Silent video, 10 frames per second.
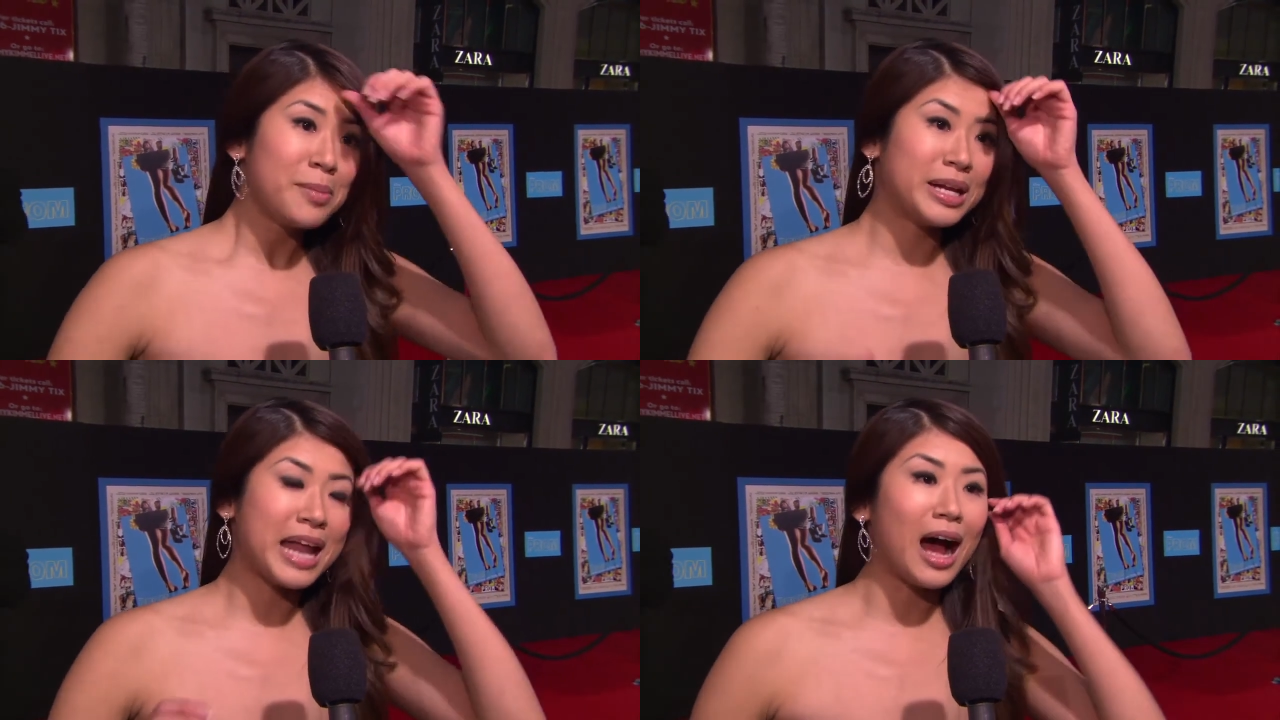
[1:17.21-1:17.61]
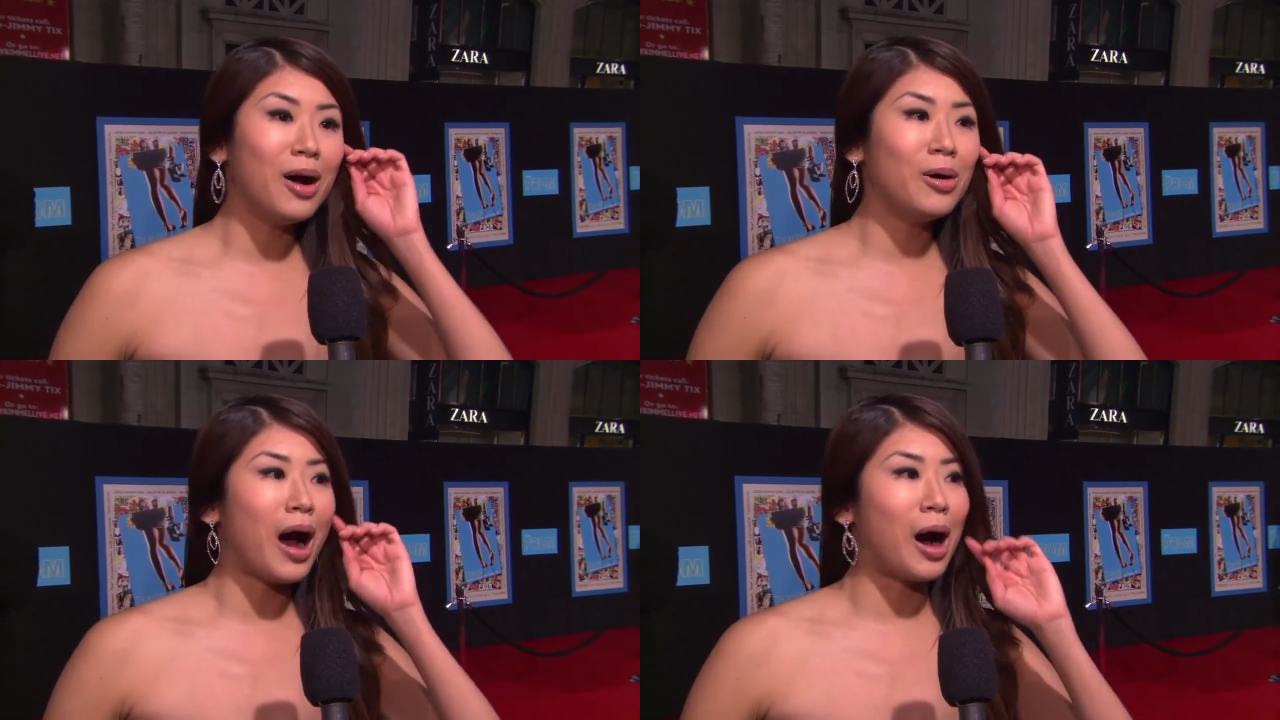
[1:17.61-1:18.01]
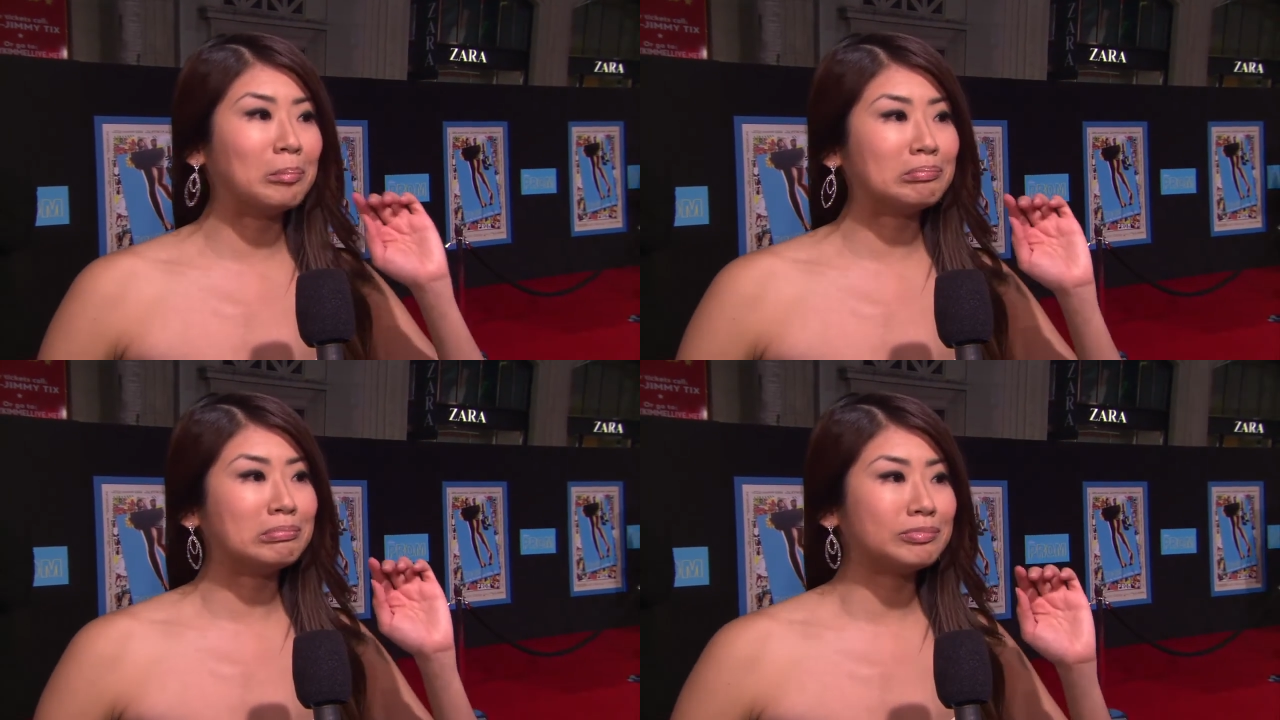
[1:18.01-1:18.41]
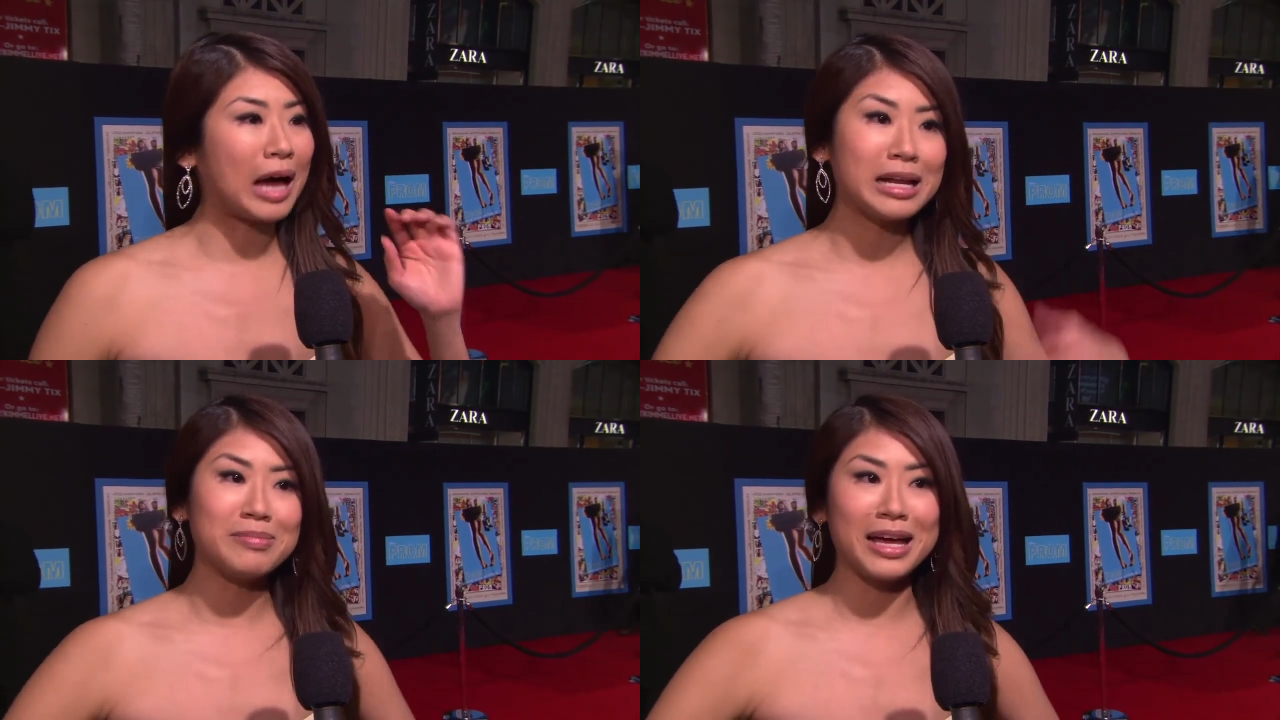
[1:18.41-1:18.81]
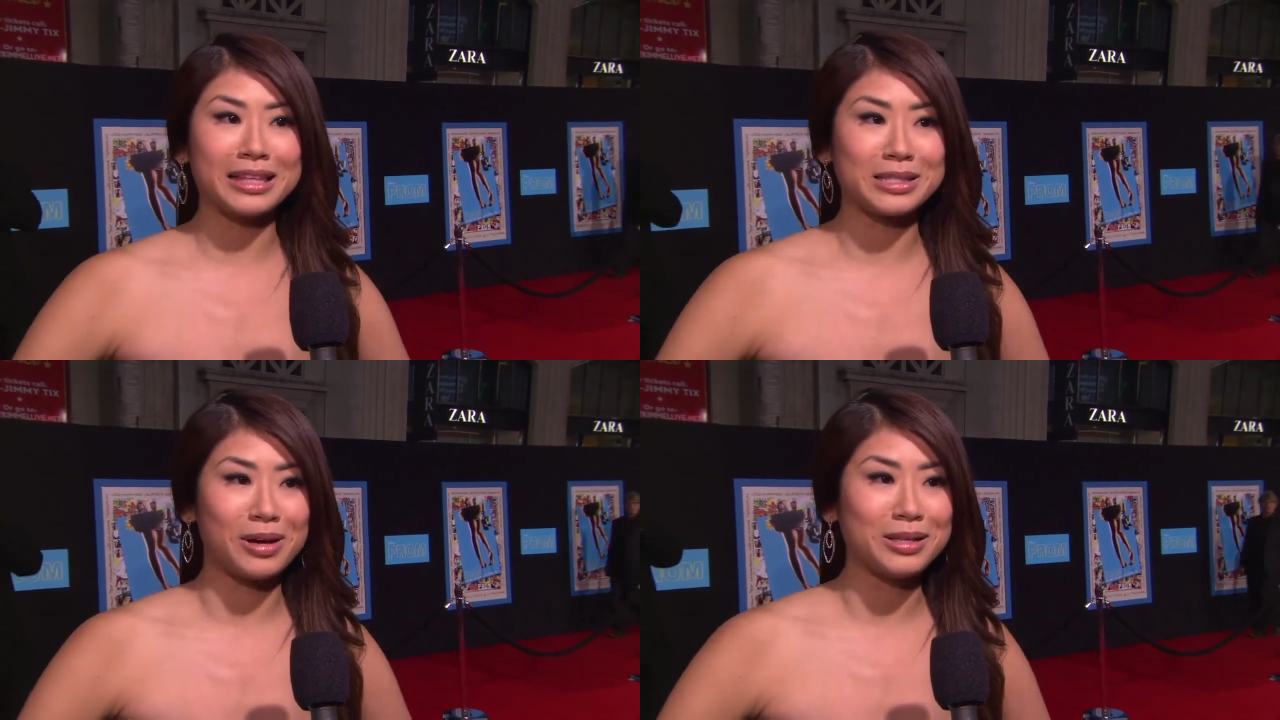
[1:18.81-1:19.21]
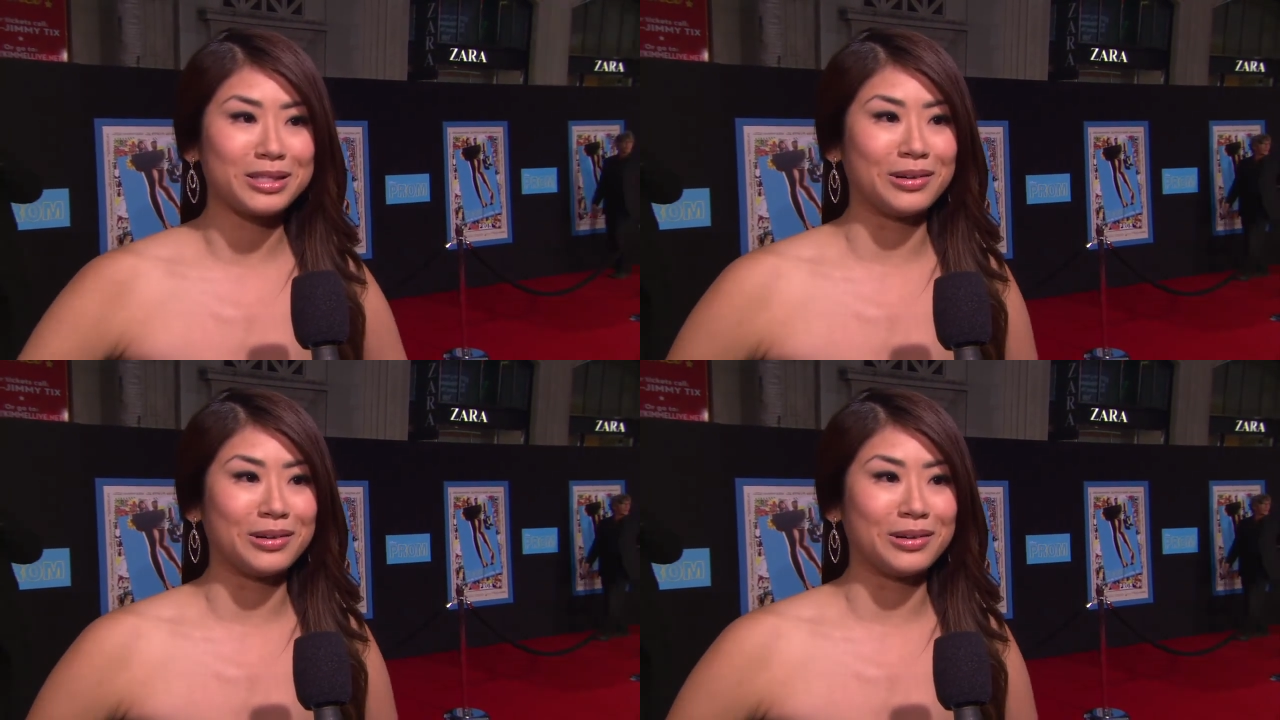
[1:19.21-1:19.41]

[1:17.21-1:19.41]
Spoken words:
but now I didn't make this one,